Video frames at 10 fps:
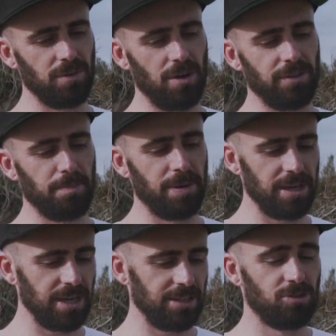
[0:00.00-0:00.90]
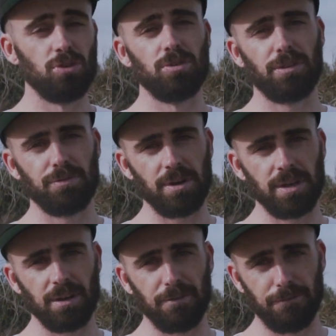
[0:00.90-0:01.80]
rod, the PE2 to
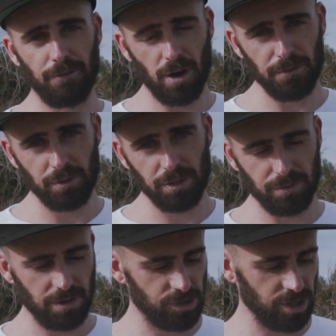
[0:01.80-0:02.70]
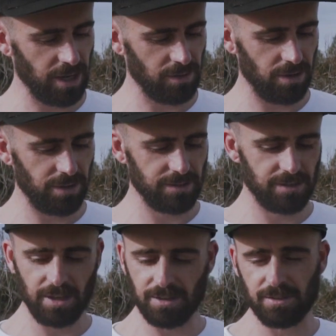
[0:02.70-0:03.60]
3, 5'3" jigging rod.
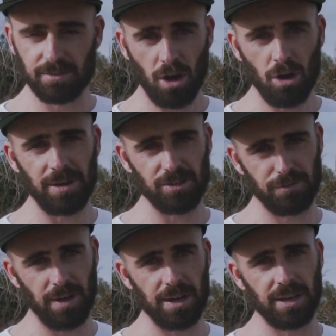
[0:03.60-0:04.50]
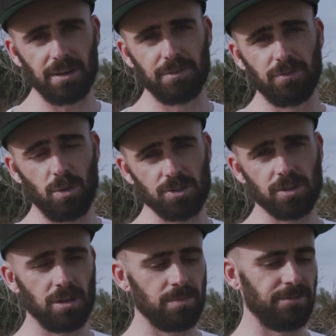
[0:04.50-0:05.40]
This thing is so much fun. Now, if you've watched
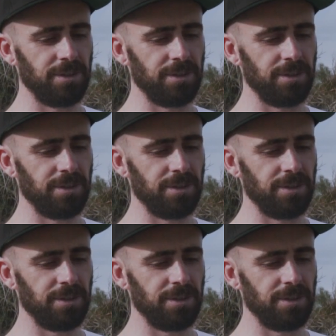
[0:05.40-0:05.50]
a lot of my